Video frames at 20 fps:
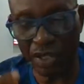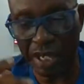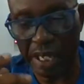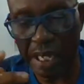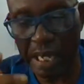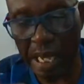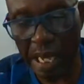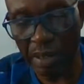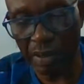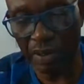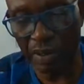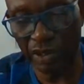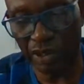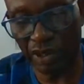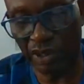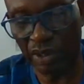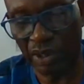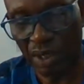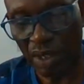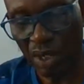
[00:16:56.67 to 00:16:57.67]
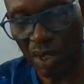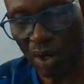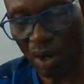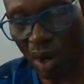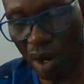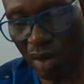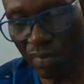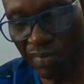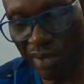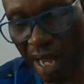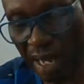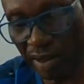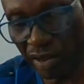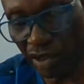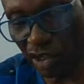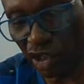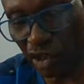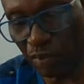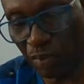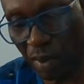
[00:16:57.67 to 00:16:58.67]
the guilt of the
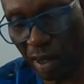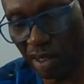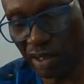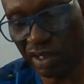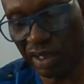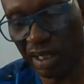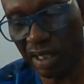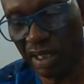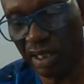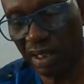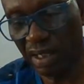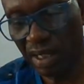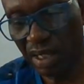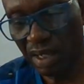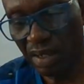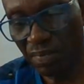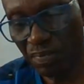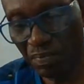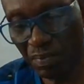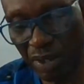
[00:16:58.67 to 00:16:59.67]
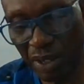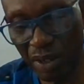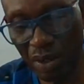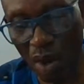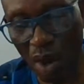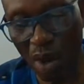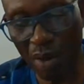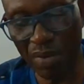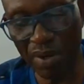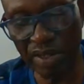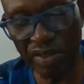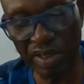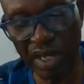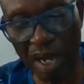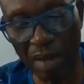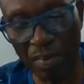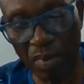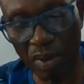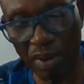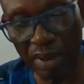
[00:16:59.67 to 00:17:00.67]
accused person beyond
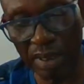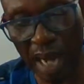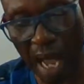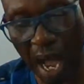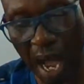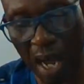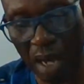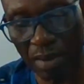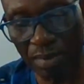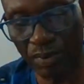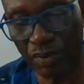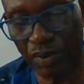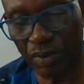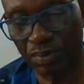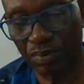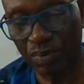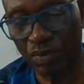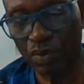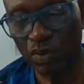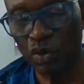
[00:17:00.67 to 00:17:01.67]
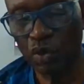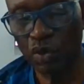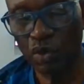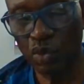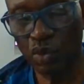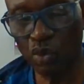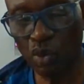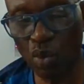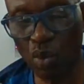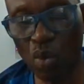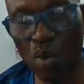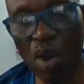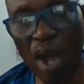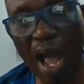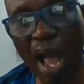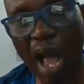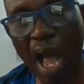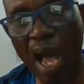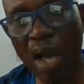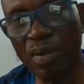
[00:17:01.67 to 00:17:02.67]
reasonable doubt.
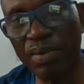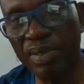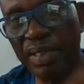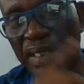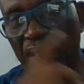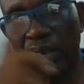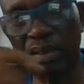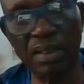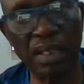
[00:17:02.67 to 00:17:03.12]
Throughout the